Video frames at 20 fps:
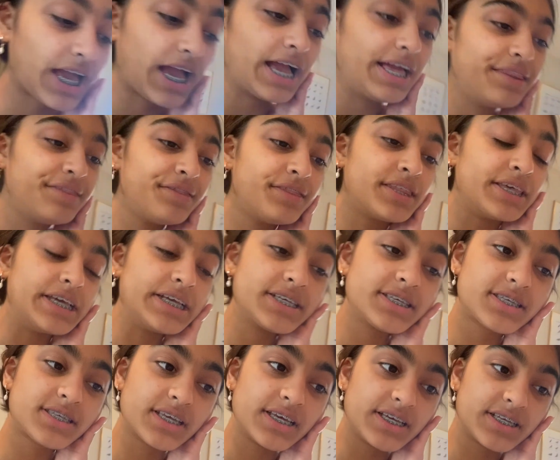and
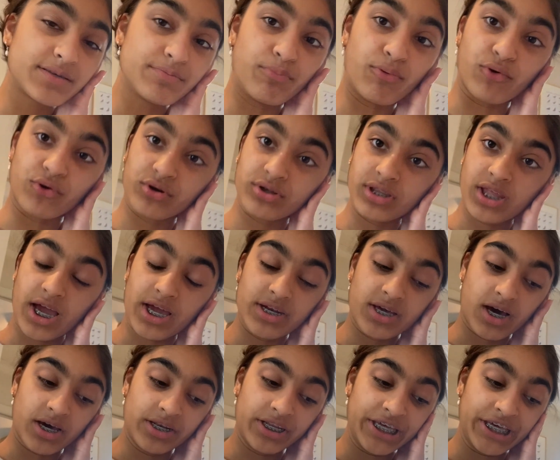this is borderline
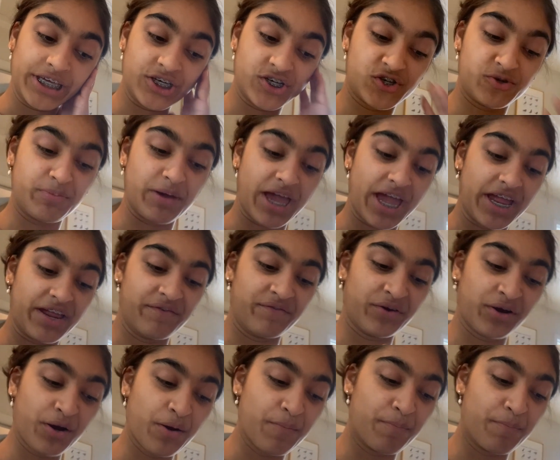unhinged behavior,